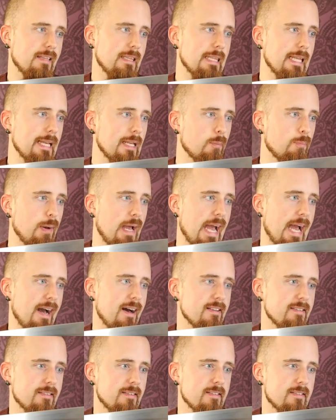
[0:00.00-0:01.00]
a little
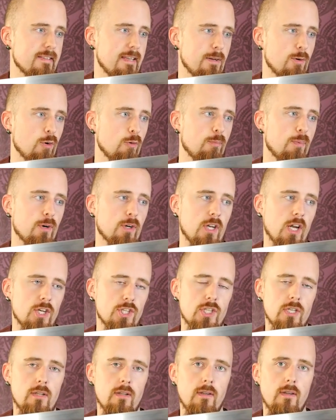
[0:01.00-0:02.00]
past the center of
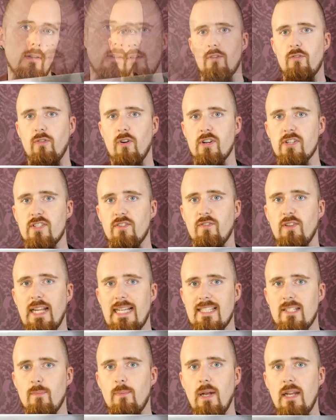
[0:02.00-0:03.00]
percussion. As far as the
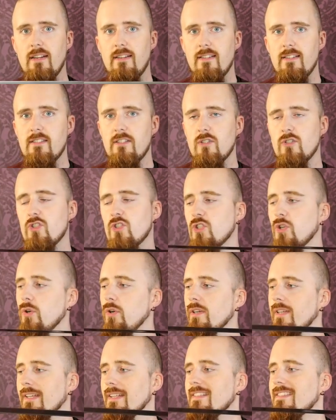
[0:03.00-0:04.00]
flexibility is
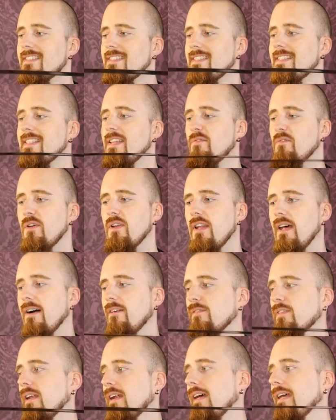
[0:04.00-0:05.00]
concerned, it's stiff
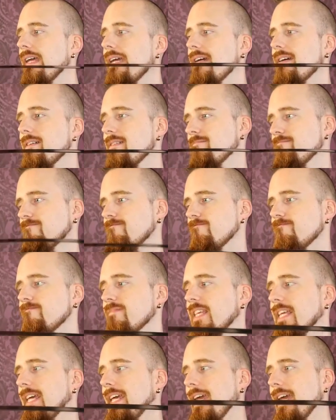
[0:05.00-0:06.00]
enough that I
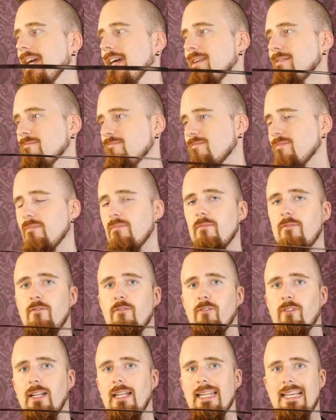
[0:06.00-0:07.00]
can't
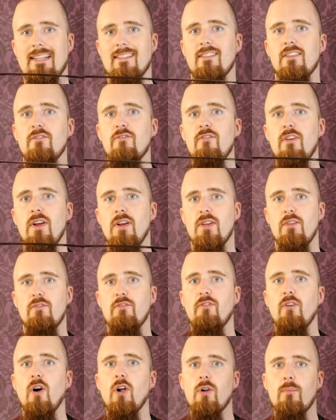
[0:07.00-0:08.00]
flex it very
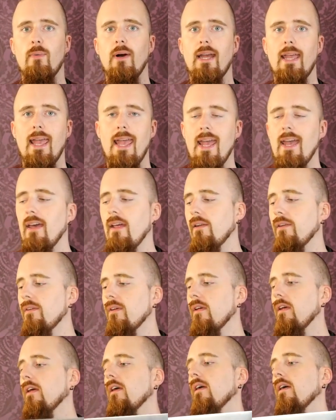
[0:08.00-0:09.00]
far by hand,
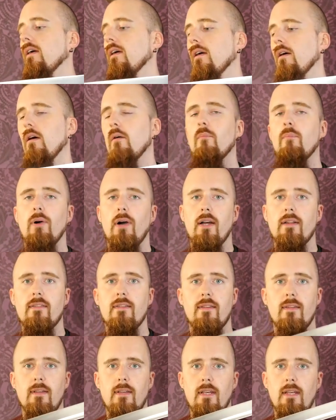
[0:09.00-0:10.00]

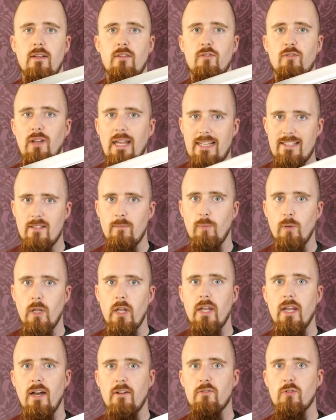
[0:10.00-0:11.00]
but it's flexible
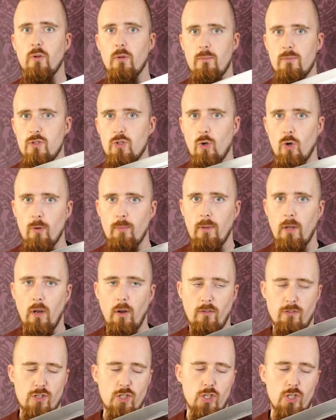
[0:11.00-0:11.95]
enough to absorb a lot of